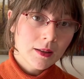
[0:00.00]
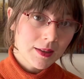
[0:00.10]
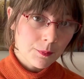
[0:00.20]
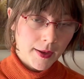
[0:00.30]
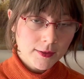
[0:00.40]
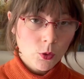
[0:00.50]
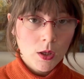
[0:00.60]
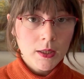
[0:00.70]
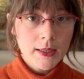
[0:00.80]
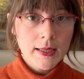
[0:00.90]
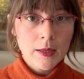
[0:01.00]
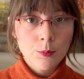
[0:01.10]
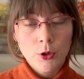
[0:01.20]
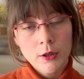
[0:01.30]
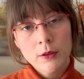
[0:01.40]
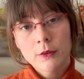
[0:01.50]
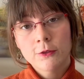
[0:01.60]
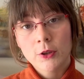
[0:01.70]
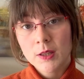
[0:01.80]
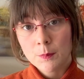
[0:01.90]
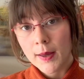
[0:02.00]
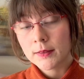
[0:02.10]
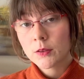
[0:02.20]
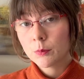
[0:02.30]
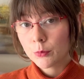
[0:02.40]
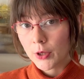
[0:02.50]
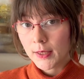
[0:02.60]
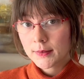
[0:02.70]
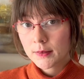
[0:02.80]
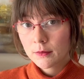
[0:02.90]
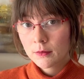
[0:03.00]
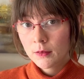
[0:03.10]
the best quality keyboard for the best price.